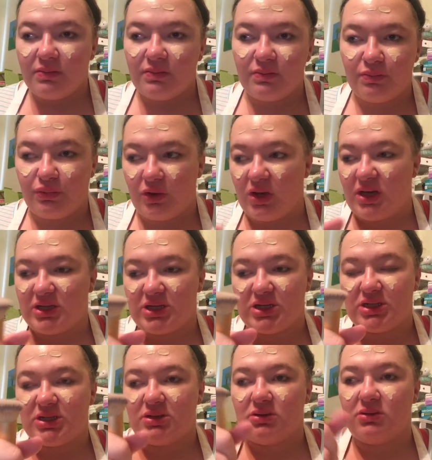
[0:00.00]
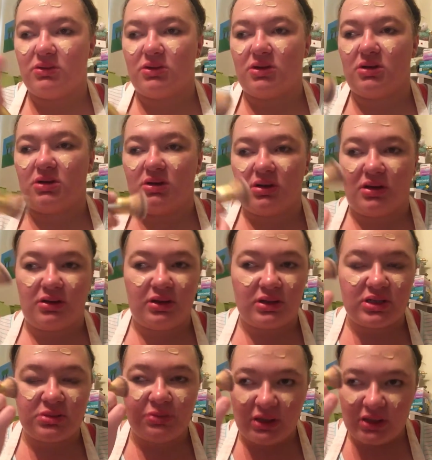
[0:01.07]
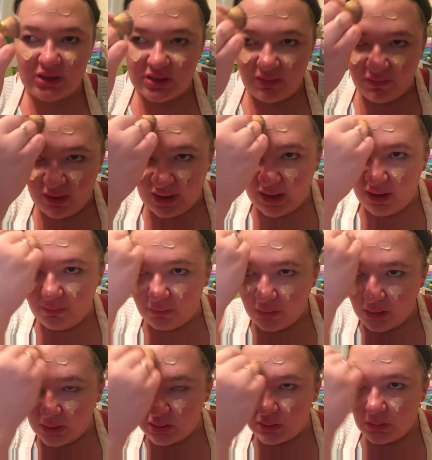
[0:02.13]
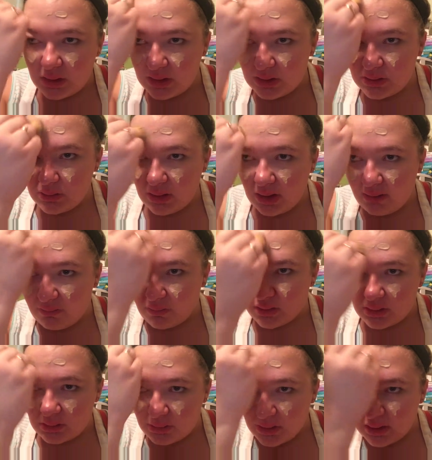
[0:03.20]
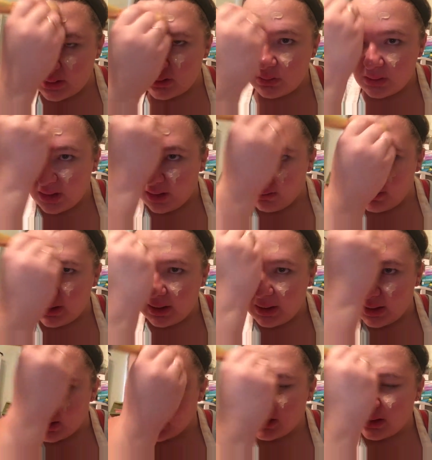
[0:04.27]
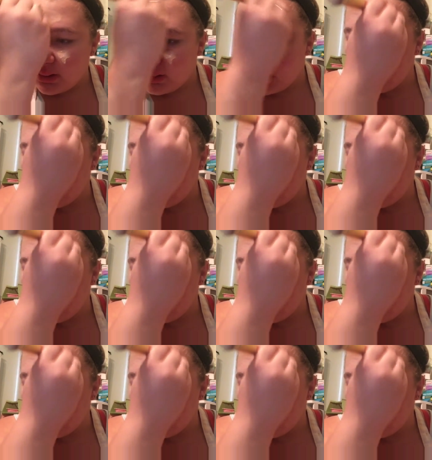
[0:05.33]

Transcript: brush or a little sponge if I have one. Well, I do have one, but I don't have it handy.